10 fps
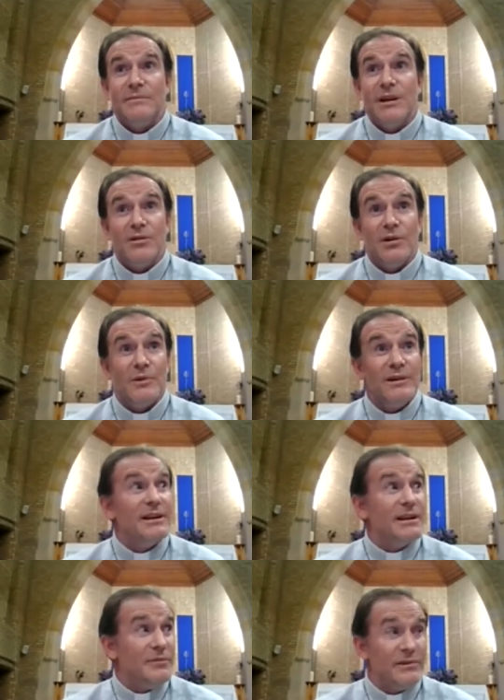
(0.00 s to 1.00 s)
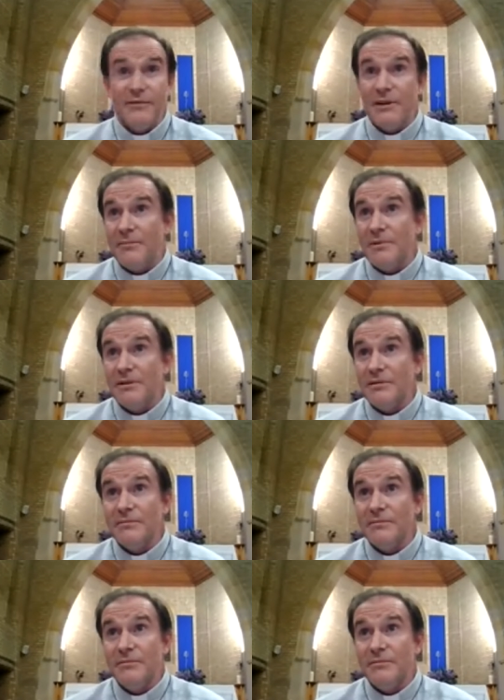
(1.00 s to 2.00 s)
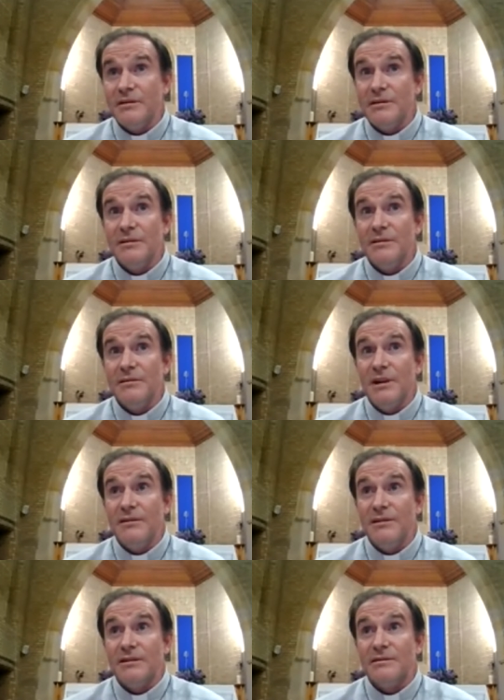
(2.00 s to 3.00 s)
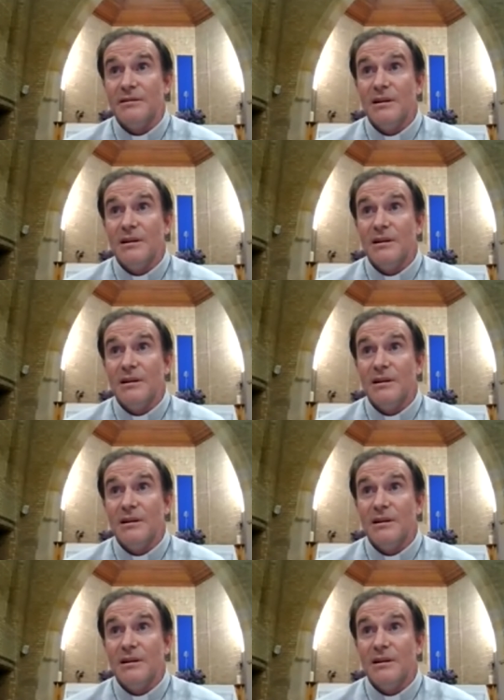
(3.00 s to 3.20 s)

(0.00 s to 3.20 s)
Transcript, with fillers: And God willing, it will never happen to, you, to me in many things.